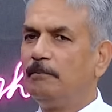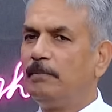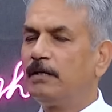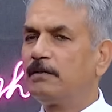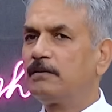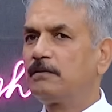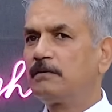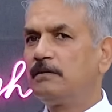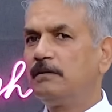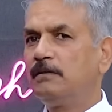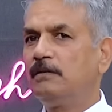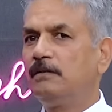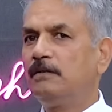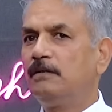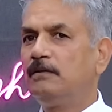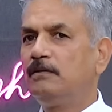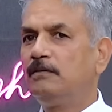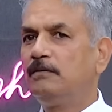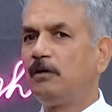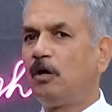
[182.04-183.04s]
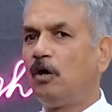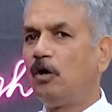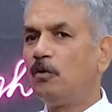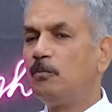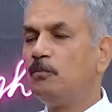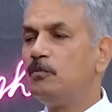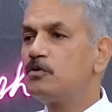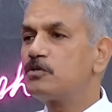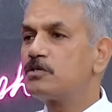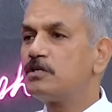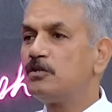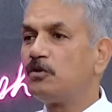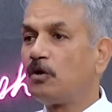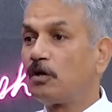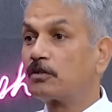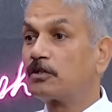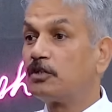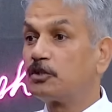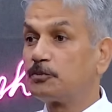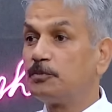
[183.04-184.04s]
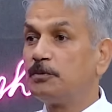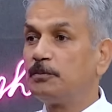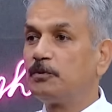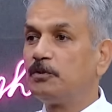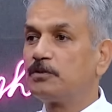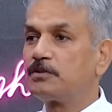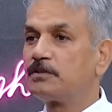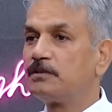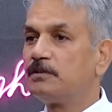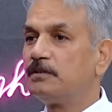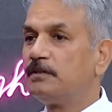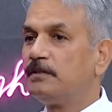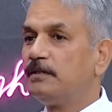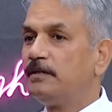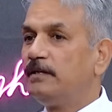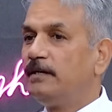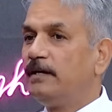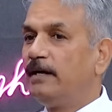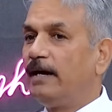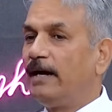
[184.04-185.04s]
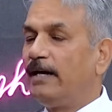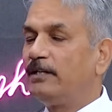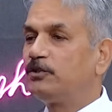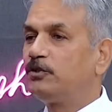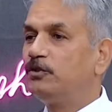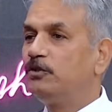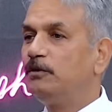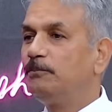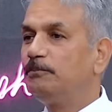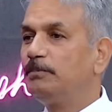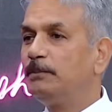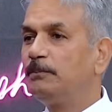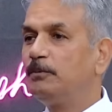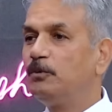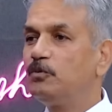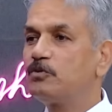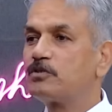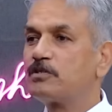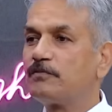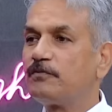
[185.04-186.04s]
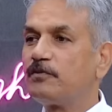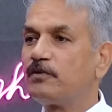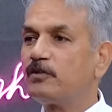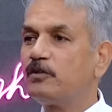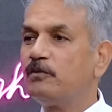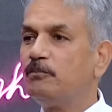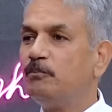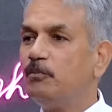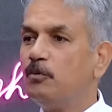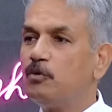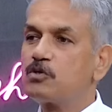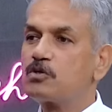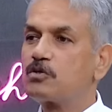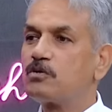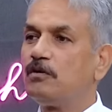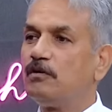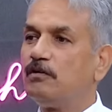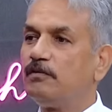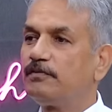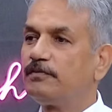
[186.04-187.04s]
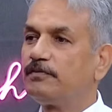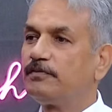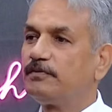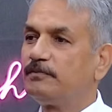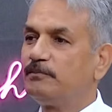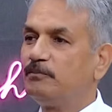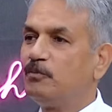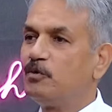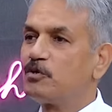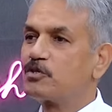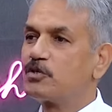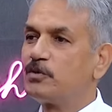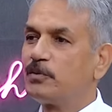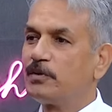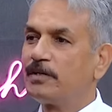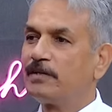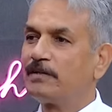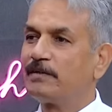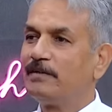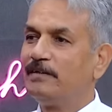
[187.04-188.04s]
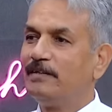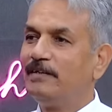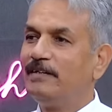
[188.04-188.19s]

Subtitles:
but almost in North Kashmir, because actually the people who suffered the most during